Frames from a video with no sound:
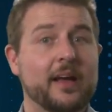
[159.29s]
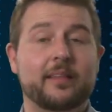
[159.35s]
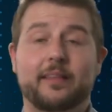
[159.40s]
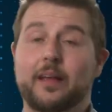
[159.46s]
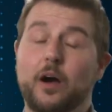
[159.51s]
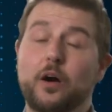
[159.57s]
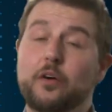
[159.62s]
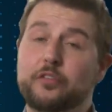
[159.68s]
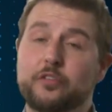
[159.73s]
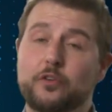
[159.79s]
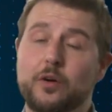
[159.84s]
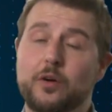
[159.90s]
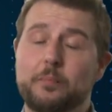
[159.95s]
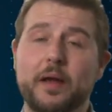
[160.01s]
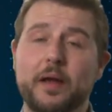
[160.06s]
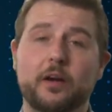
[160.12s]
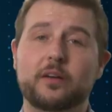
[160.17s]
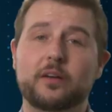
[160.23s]
They also
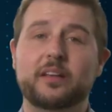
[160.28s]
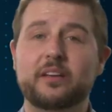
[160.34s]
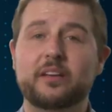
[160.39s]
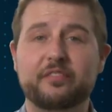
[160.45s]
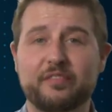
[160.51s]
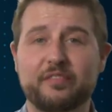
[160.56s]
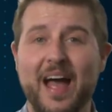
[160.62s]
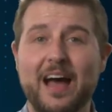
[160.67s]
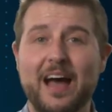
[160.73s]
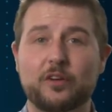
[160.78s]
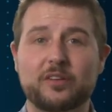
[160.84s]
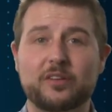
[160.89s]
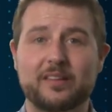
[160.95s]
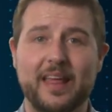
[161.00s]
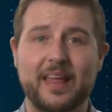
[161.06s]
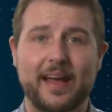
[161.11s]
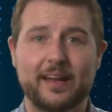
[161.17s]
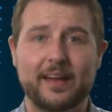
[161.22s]
apparently
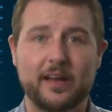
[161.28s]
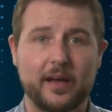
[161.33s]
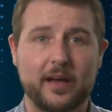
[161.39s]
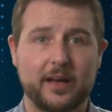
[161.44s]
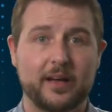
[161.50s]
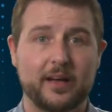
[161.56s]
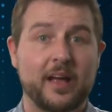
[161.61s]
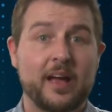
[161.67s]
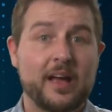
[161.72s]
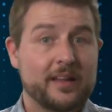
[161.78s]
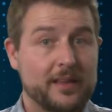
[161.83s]
found that uh,